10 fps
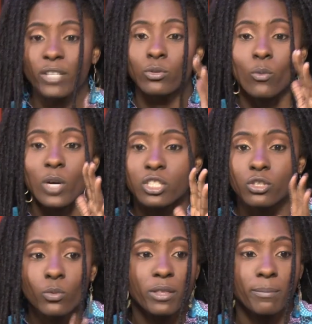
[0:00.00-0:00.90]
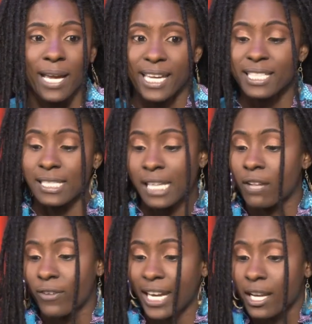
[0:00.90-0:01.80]
don't know what to do with
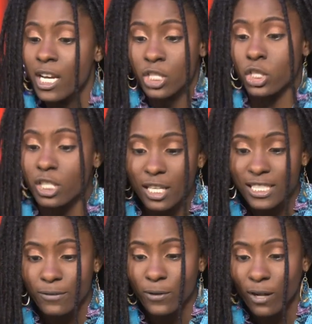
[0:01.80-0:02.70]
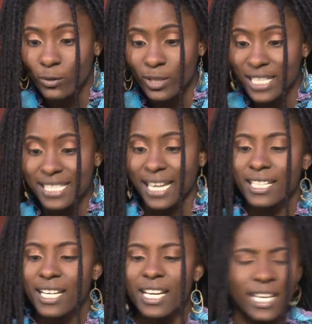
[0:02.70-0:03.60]
myself and I just got involved with this, and
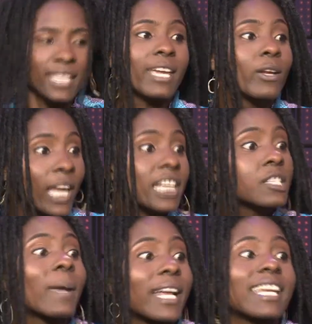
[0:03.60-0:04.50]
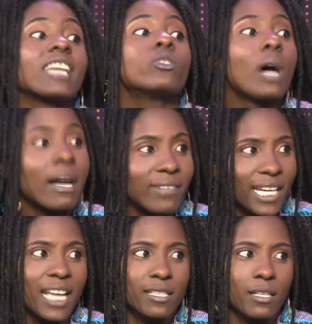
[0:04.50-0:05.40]
they expect that you have
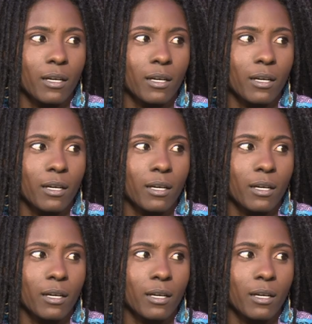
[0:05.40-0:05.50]
an answer.